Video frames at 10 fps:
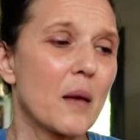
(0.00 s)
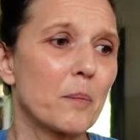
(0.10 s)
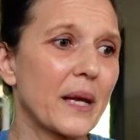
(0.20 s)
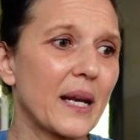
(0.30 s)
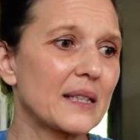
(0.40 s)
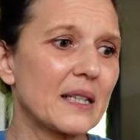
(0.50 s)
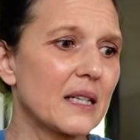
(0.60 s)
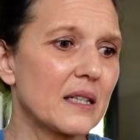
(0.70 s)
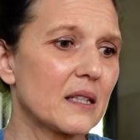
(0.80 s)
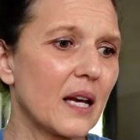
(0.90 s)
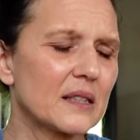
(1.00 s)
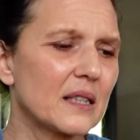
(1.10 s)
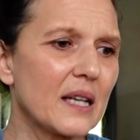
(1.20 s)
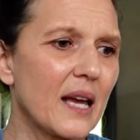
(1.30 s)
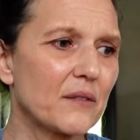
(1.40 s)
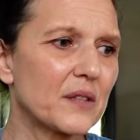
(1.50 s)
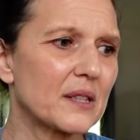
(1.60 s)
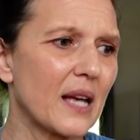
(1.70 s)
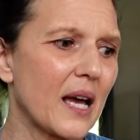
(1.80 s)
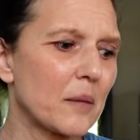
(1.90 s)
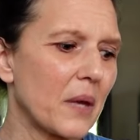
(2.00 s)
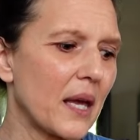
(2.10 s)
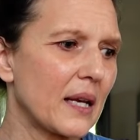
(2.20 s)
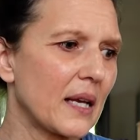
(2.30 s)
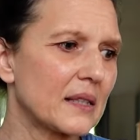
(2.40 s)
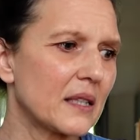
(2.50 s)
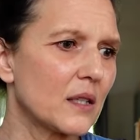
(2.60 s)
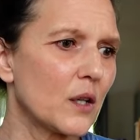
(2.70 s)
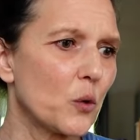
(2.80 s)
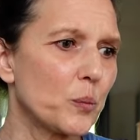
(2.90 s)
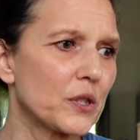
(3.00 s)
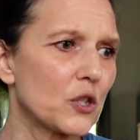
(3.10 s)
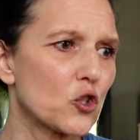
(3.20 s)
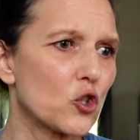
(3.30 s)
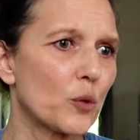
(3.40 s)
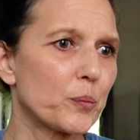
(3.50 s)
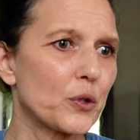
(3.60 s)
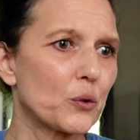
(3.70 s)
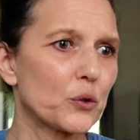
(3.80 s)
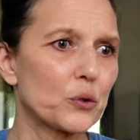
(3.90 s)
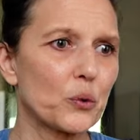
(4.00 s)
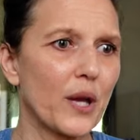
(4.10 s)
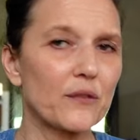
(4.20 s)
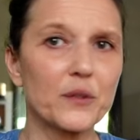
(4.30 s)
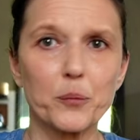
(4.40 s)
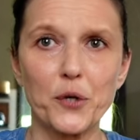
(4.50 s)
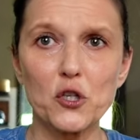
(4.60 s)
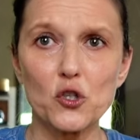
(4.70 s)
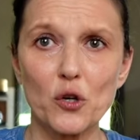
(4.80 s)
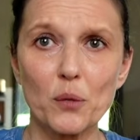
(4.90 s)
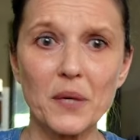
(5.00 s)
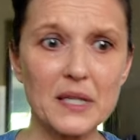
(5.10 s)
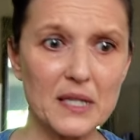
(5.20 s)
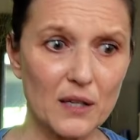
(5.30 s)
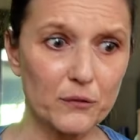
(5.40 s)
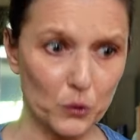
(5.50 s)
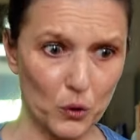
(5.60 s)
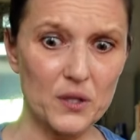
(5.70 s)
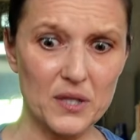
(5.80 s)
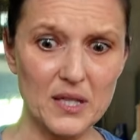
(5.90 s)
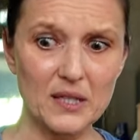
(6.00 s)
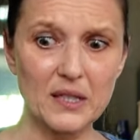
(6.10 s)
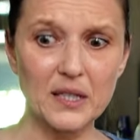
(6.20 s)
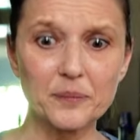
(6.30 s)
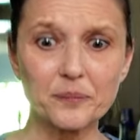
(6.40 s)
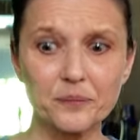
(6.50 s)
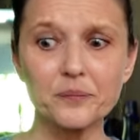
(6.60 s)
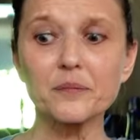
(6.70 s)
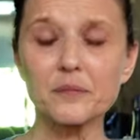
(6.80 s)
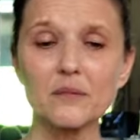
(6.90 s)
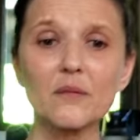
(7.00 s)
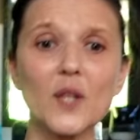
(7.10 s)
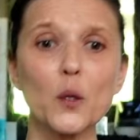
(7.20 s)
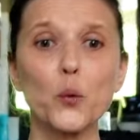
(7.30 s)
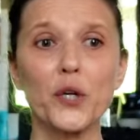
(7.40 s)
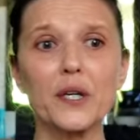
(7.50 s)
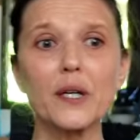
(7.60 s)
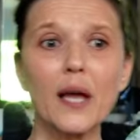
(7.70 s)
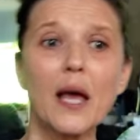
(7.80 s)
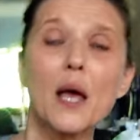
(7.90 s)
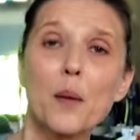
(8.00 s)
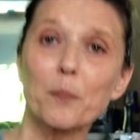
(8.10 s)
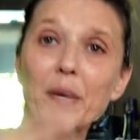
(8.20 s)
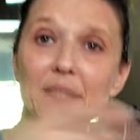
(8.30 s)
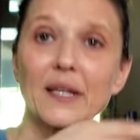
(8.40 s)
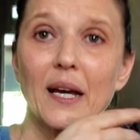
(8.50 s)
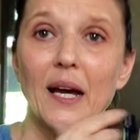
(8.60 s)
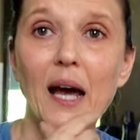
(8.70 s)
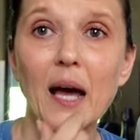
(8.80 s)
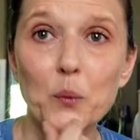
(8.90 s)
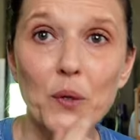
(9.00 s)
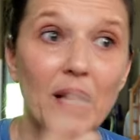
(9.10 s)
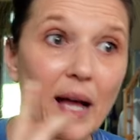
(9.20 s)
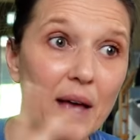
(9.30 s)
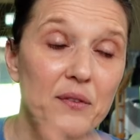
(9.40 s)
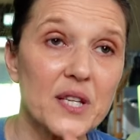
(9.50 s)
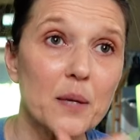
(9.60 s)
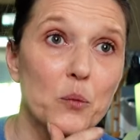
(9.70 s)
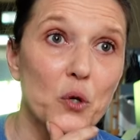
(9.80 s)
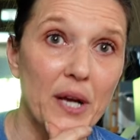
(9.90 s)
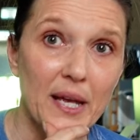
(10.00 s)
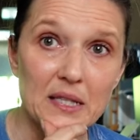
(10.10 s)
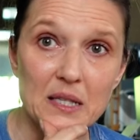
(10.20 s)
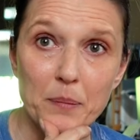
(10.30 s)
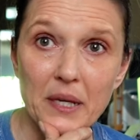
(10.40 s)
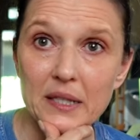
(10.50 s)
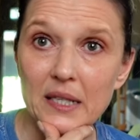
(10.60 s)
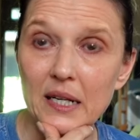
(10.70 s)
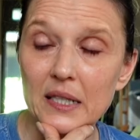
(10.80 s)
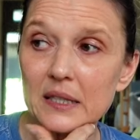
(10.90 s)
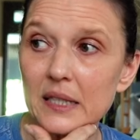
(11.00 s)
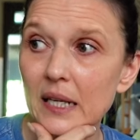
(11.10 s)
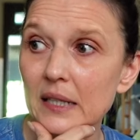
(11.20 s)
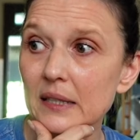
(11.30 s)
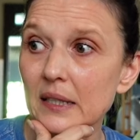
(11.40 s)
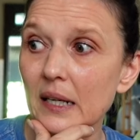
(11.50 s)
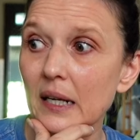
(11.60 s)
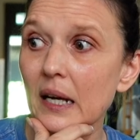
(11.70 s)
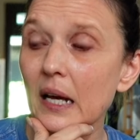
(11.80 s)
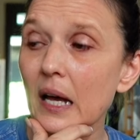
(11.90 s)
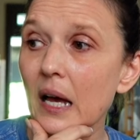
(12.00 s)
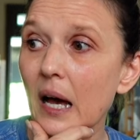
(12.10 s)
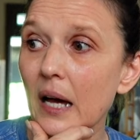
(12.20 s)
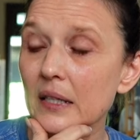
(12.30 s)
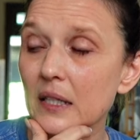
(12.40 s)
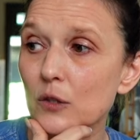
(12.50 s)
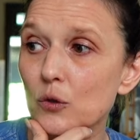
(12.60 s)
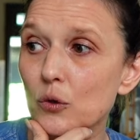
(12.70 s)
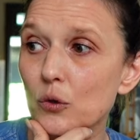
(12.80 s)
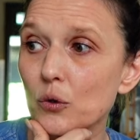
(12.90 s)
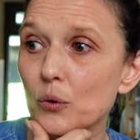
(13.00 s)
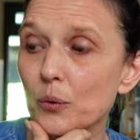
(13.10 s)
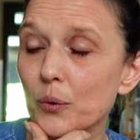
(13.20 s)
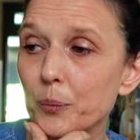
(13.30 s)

but I didn't have the time, and I didn't open this shop in order to have the pressure on myself to constantly work. But I have some more hand spun yarn that I need to